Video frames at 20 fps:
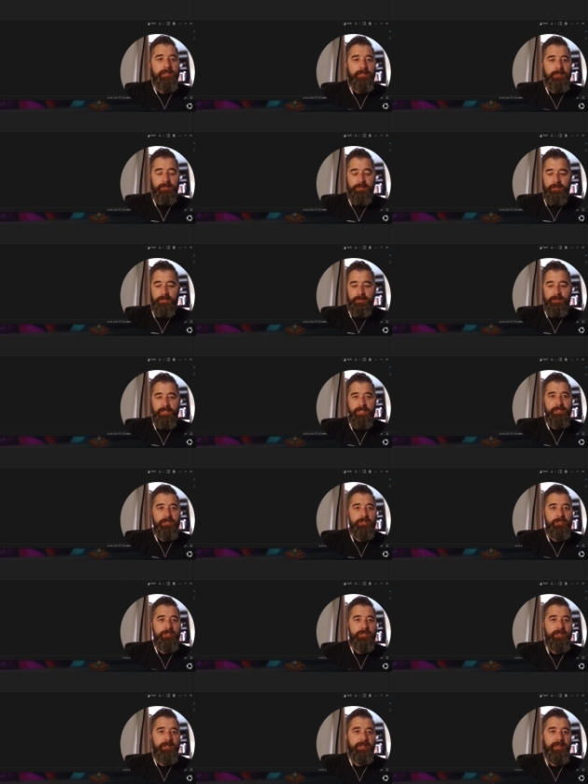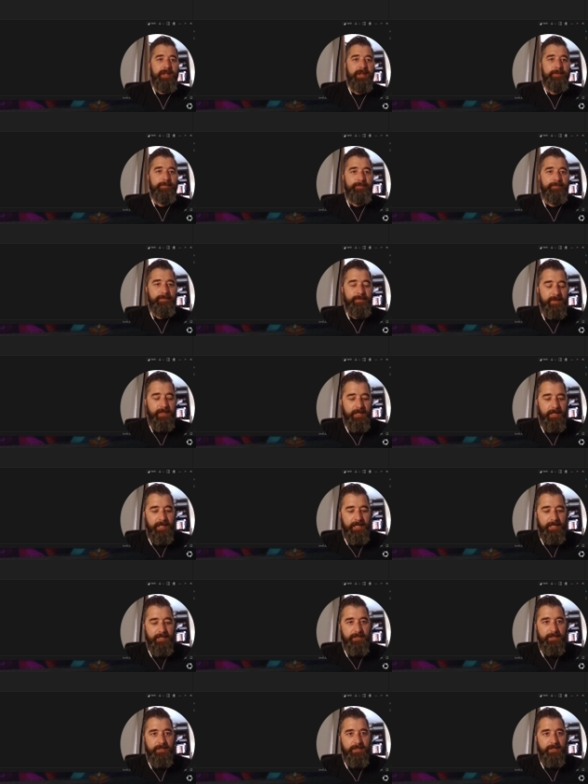So let's try that.
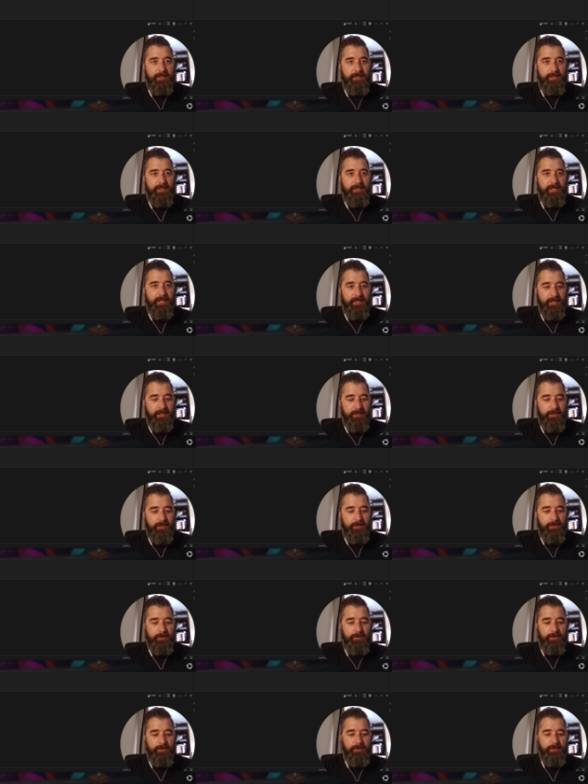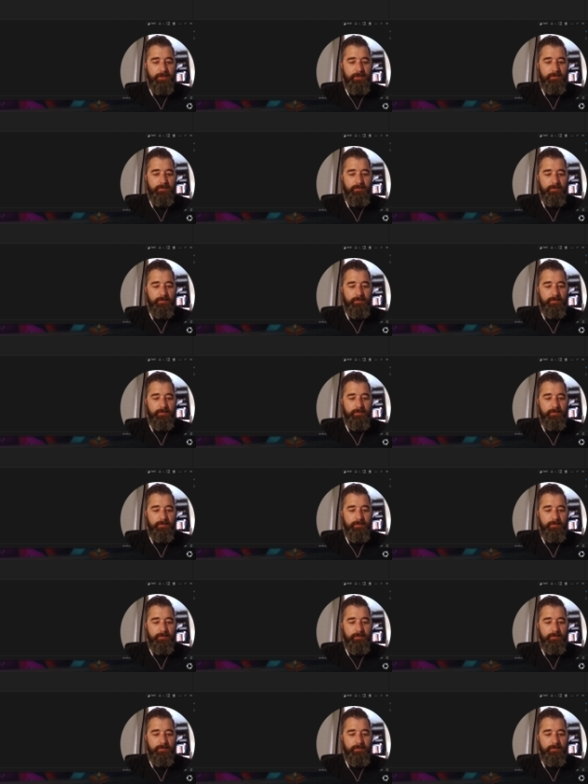Let's say students,